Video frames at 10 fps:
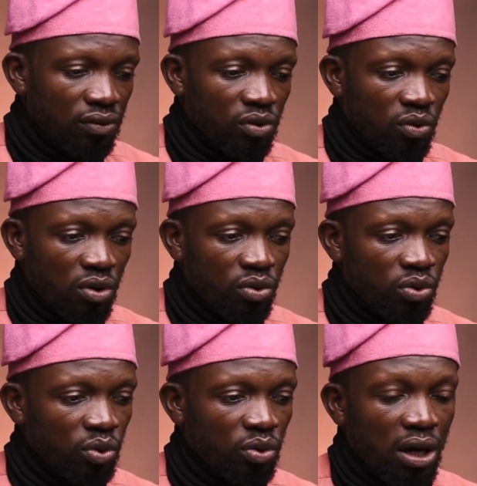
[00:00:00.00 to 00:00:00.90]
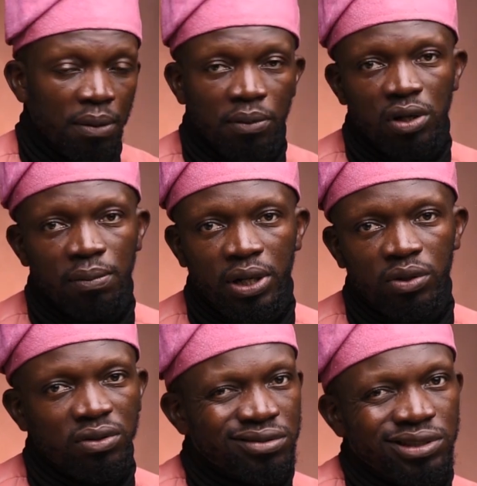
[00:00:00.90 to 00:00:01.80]
you all know, I'm all
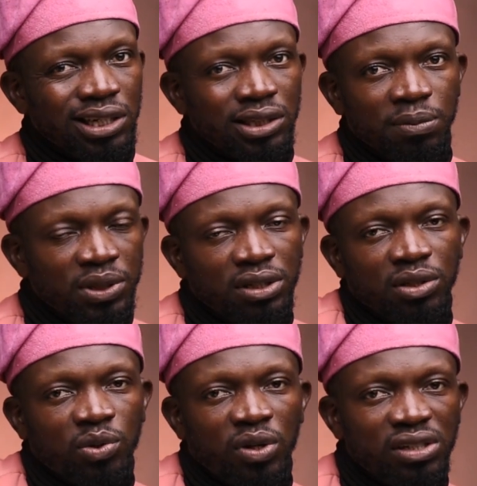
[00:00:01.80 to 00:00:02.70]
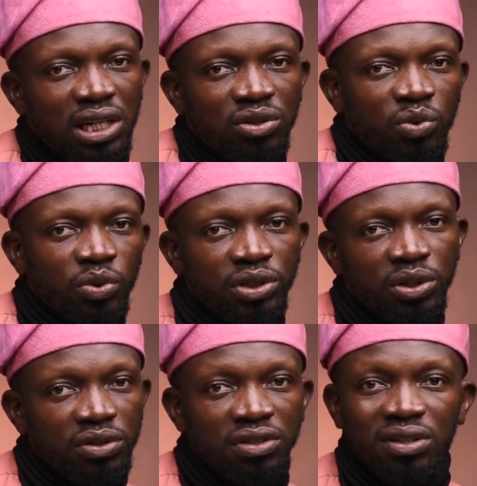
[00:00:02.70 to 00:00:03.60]
about ChatGPT to answer these
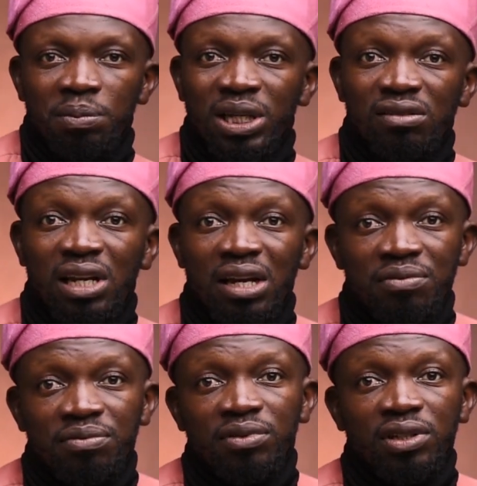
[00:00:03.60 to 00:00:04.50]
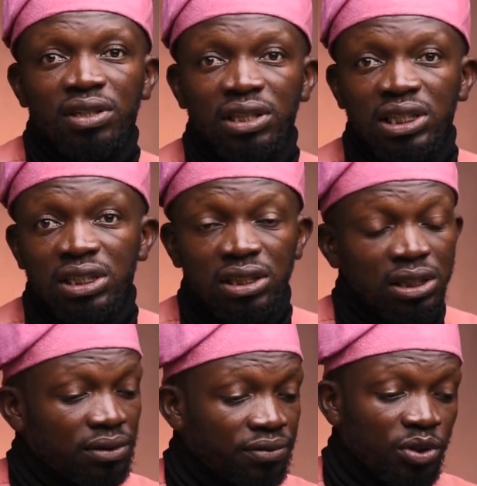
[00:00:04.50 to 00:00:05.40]
questions. It makes life
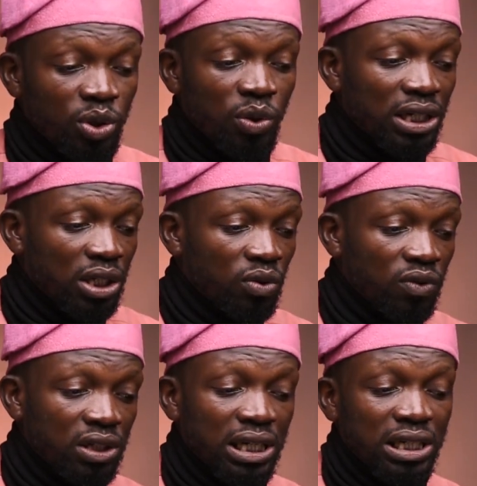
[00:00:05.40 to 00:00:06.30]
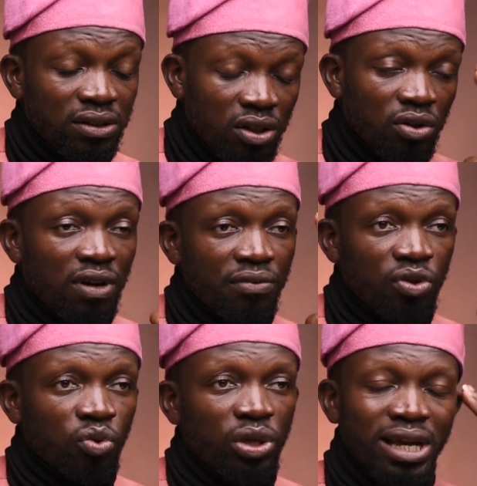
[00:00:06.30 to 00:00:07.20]
easy for you at the end of the day. Instead of
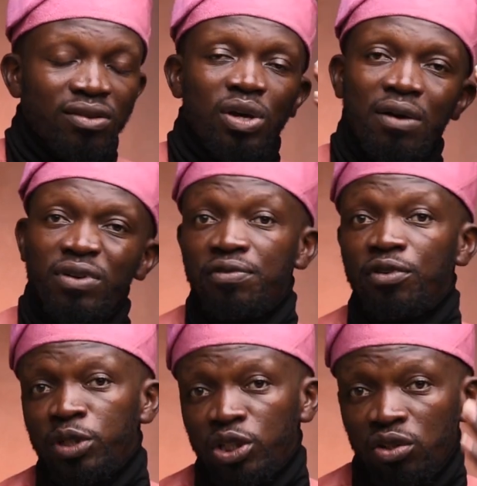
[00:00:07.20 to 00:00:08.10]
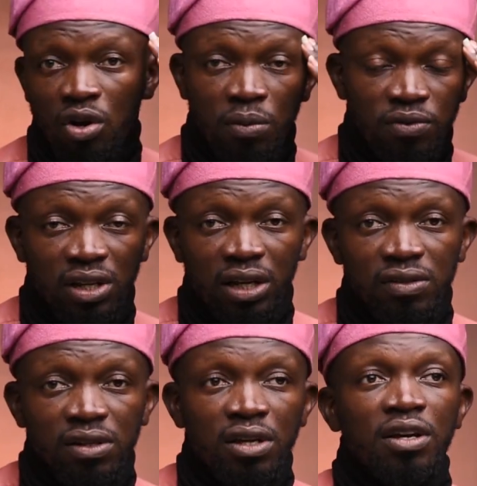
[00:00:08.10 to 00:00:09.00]
having to, yes, you have the information
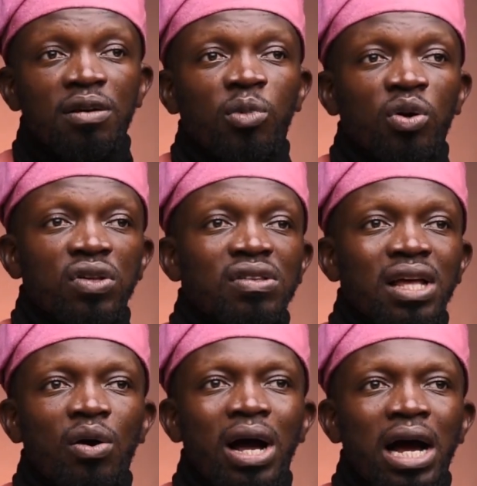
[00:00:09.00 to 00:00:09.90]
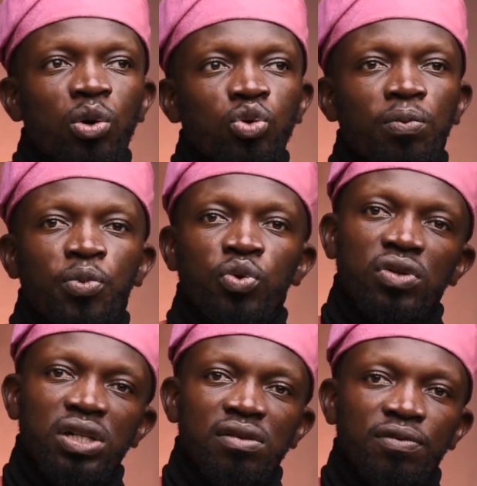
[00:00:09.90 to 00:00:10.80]
upstairs, but it's now how you put
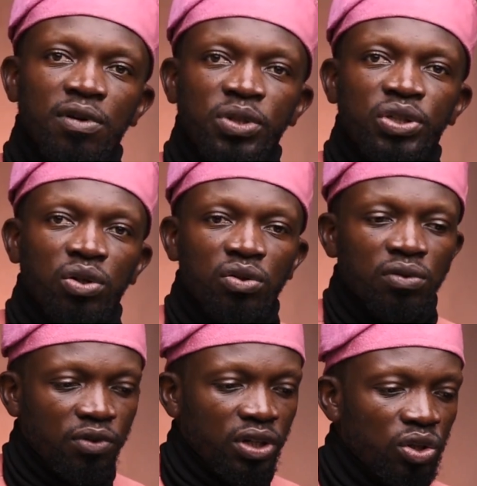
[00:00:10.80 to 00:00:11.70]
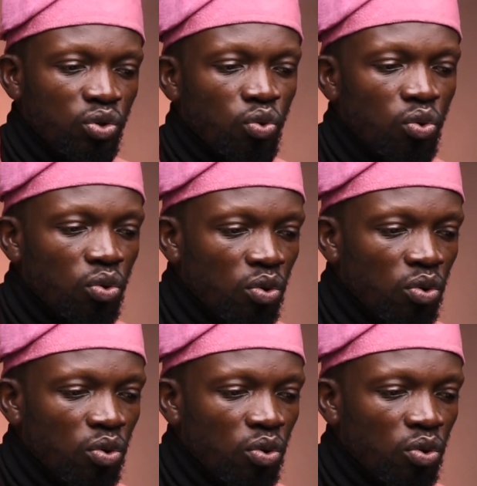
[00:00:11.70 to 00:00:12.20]
this information for it to